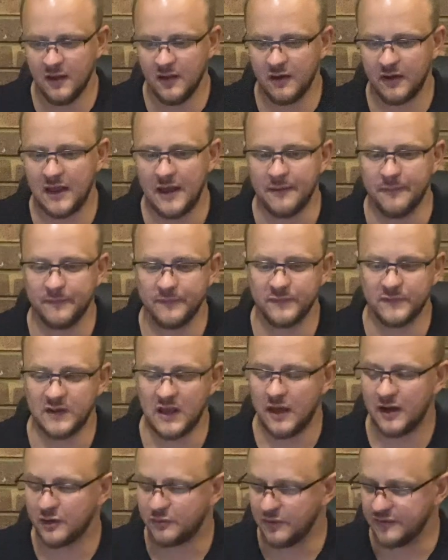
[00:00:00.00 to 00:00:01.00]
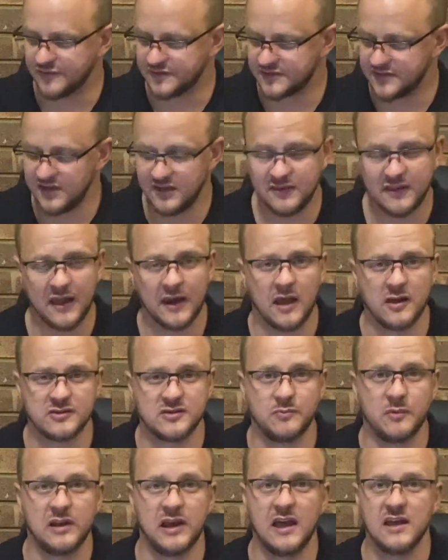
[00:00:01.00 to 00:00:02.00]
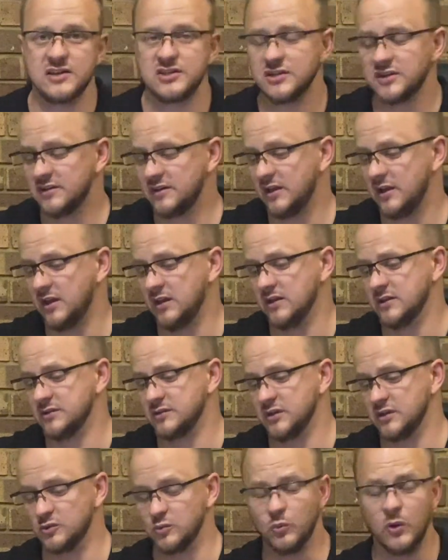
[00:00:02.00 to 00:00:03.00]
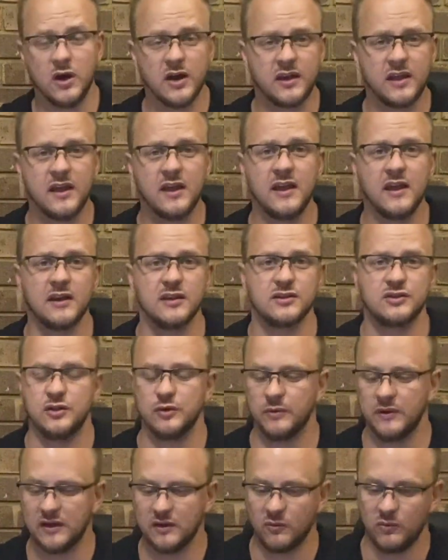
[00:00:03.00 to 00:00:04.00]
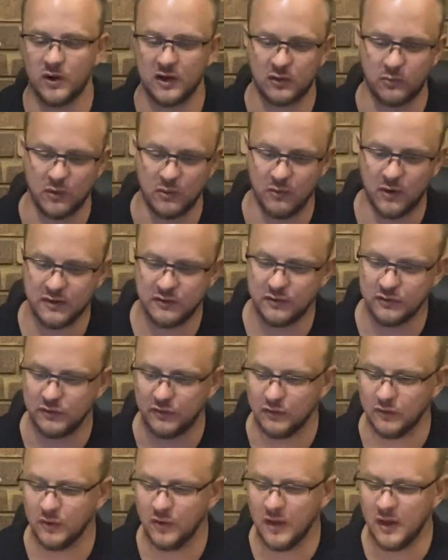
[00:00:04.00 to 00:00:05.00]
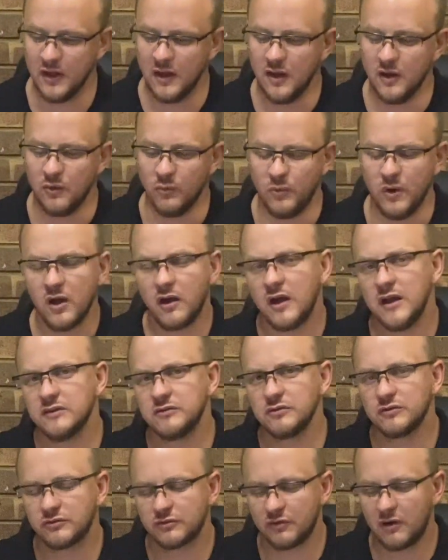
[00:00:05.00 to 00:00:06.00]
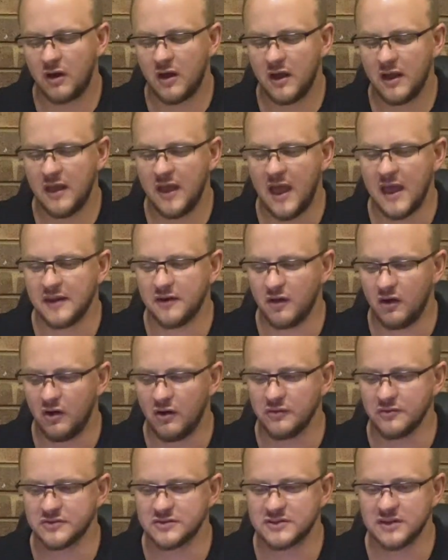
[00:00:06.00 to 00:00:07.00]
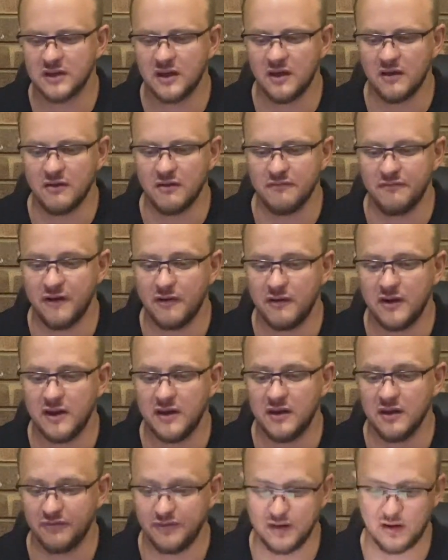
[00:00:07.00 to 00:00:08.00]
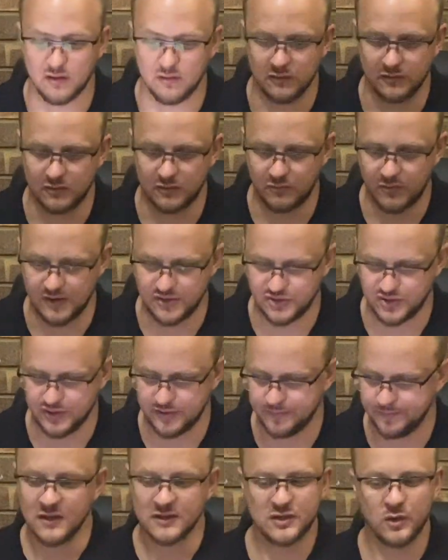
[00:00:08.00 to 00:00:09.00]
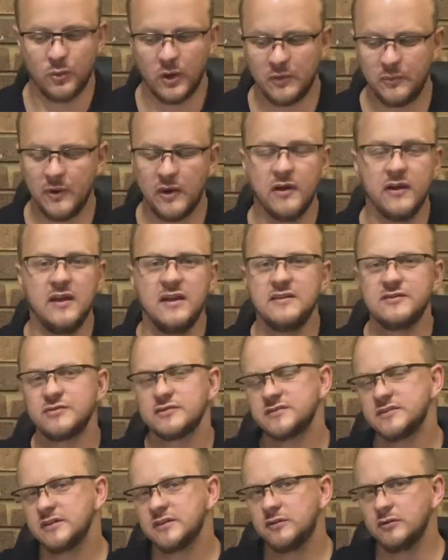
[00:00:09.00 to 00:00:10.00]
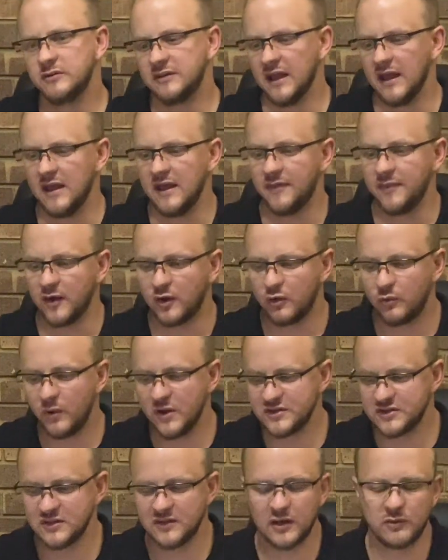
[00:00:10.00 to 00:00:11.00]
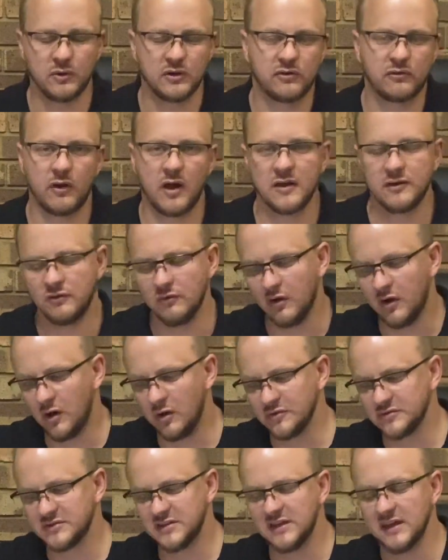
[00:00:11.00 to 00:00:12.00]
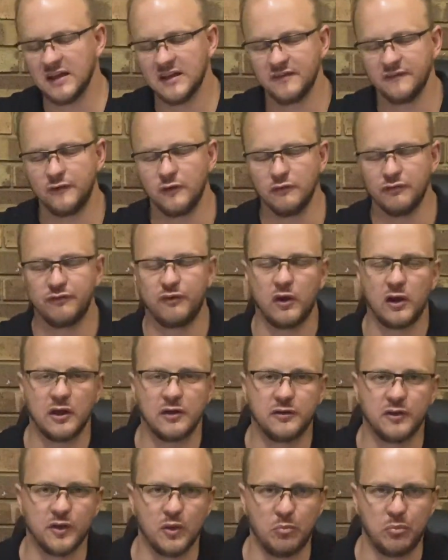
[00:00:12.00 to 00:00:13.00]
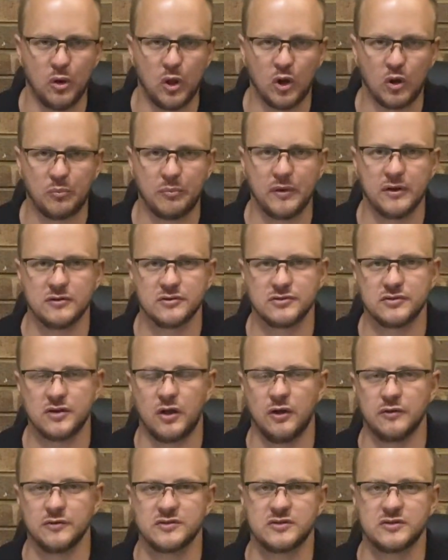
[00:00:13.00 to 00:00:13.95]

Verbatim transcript: Okay, now that we've seen that our simulation is, is working, it is doing what we want to do, we are going to try and answer a very difficult question. So what we are interested today and the question that we're trying to answer here if you followed the blog post on